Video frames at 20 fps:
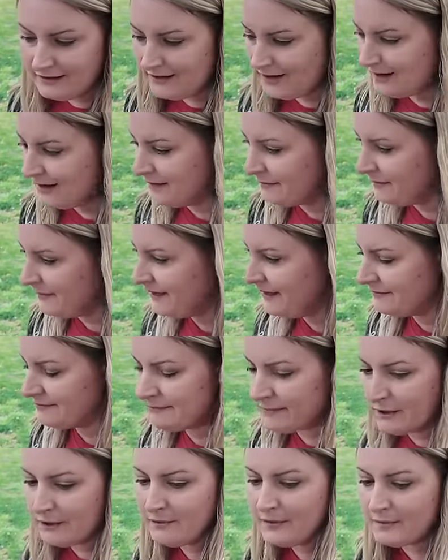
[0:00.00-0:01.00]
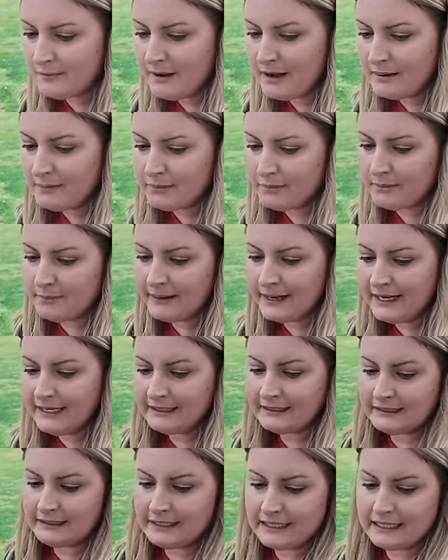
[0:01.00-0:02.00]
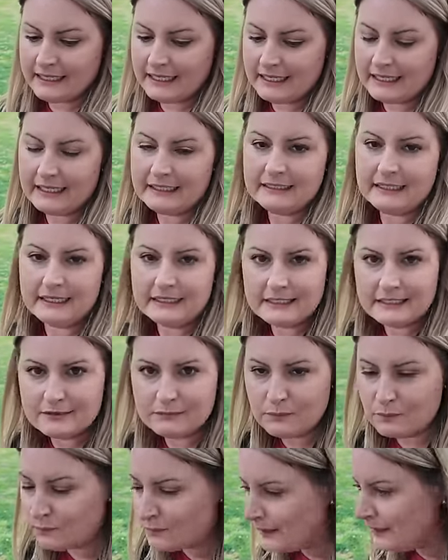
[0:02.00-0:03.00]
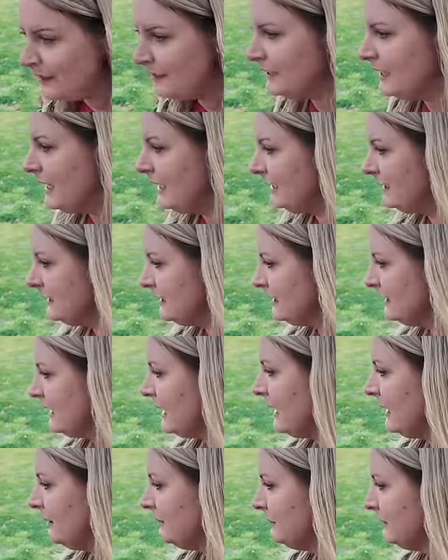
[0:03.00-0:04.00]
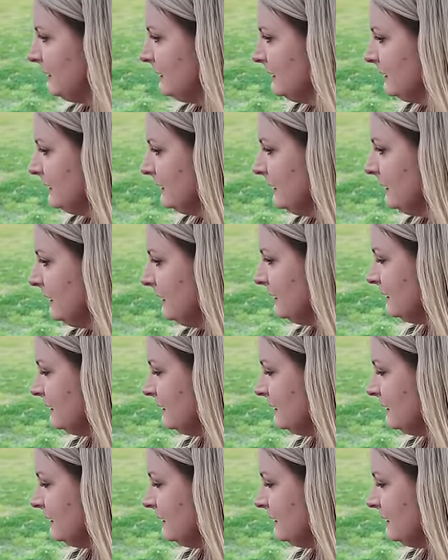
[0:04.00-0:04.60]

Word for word: and I, we have broke them up repeatedly, and they just. And what happened to the rooster?